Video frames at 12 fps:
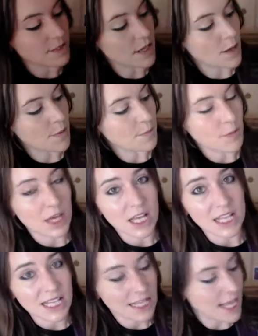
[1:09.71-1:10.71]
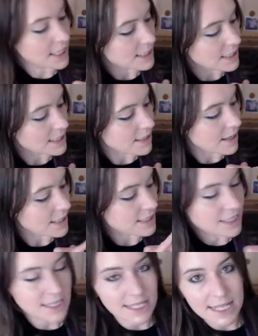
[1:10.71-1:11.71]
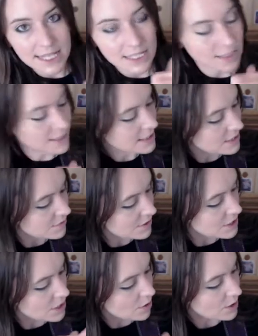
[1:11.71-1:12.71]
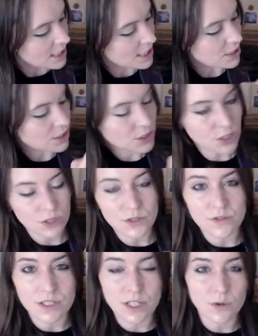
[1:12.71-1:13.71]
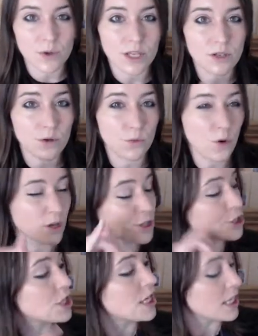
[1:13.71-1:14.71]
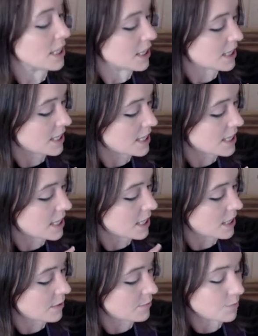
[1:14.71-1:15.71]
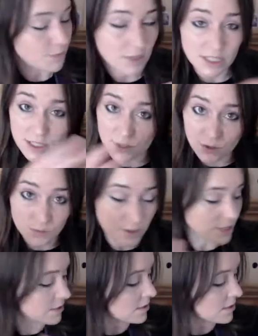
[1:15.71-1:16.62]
some little exercises, the link to this video, a link to the video where you can watch the song being